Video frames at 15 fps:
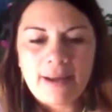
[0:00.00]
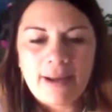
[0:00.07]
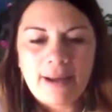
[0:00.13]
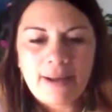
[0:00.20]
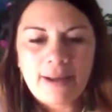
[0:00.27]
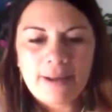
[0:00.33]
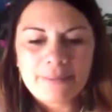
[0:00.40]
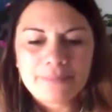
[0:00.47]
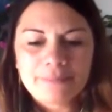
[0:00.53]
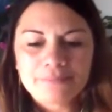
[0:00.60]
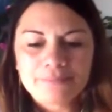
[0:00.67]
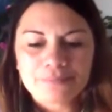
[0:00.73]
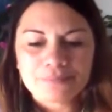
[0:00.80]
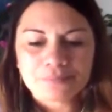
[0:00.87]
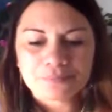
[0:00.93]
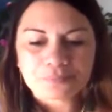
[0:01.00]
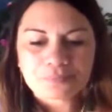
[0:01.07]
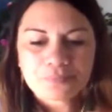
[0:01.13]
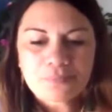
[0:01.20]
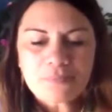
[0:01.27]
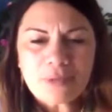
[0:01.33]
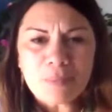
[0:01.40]

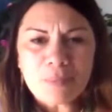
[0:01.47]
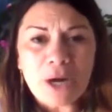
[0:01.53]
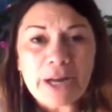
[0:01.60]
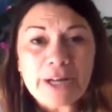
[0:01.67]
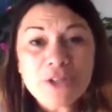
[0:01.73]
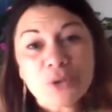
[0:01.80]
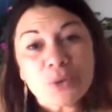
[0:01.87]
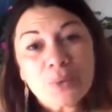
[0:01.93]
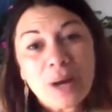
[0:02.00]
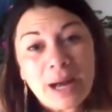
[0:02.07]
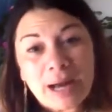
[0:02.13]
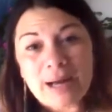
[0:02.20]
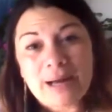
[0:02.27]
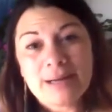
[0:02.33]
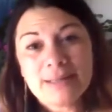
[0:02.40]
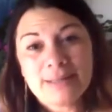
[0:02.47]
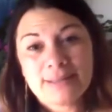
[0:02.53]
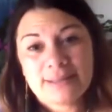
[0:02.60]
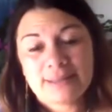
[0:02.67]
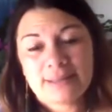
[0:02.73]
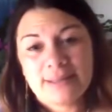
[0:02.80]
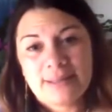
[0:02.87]
But I do ask
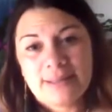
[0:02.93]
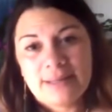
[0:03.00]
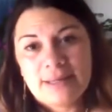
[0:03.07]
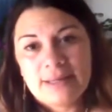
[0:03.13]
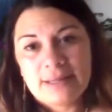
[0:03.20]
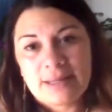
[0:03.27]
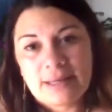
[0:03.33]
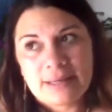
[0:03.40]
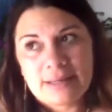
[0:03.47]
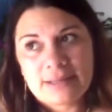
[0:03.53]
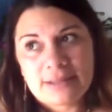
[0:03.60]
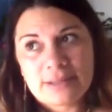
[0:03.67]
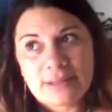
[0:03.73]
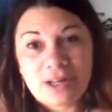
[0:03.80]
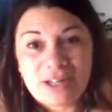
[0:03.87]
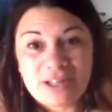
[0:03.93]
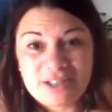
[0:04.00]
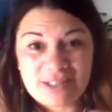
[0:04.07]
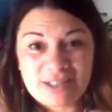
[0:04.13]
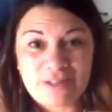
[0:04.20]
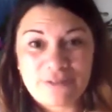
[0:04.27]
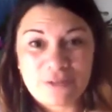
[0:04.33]
that, like I
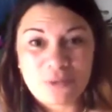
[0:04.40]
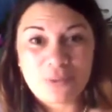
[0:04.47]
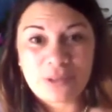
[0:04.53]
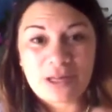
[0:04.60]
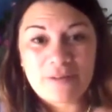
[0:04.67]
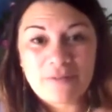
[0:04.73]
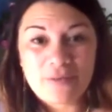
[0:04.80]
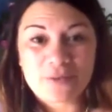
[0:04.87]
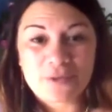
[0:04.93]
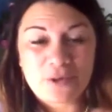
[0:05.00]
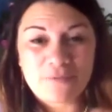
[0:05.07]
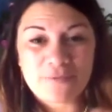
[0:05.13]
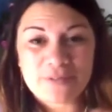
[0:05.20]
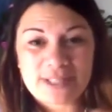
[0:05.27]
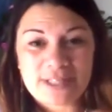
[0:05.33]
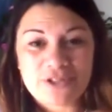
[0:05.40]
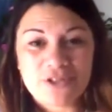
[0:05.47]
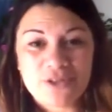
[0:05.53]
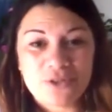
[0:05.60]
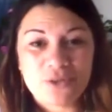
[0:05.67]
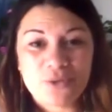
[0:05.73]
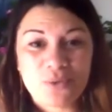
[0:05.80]
just said, if you want to have those
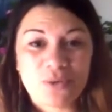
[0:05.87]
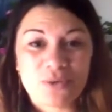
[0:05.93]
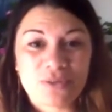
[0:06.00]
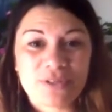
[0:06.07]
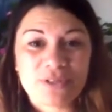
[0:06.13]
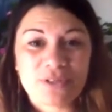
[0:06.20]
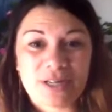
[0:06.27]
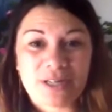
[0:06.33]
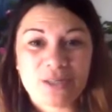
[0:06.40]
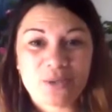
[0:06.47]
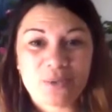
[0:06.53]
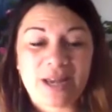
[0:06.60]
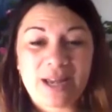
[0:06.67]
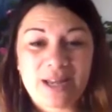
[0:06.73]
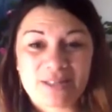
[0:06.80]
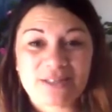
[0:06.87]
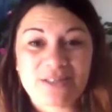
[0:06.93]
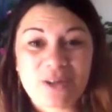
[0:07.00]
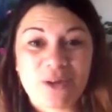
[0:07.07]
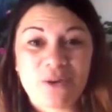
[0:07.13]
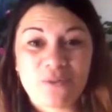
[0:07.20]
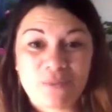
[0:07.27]
conversations, do it on the side and do it
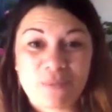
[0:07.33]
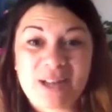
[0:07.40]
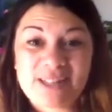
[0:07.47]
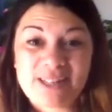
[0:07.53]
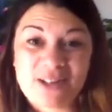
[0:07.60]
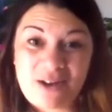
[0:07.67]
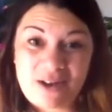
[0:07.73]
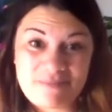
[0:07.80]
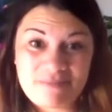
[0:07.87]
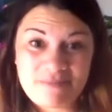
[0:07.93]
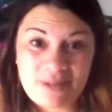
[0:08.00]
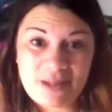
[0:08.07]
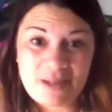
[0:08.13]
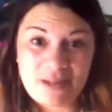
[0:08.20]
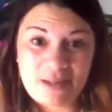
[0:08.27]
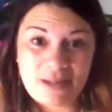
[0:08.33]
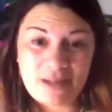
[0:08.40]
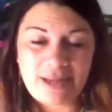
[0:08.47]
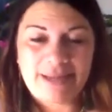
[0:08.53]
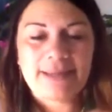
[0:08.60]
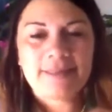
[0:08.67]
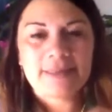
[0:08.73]
outside of my time.
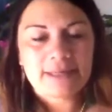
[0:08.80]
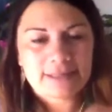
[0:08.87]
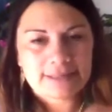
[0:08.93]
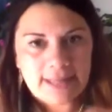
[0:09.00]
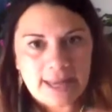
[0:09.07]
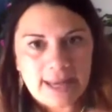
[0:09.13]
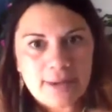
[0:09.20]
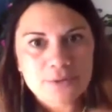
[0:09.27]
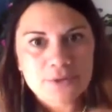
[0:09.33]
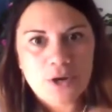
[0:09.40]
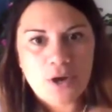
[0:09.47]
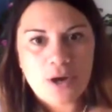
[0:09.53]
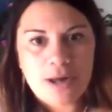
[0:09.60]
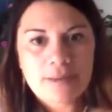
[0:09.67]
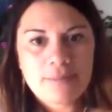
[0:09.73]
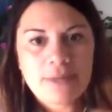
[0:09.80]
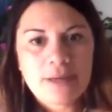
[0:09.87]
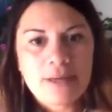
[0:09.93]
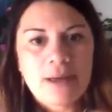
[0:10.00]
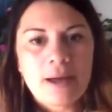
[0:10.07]
I get that it's our time,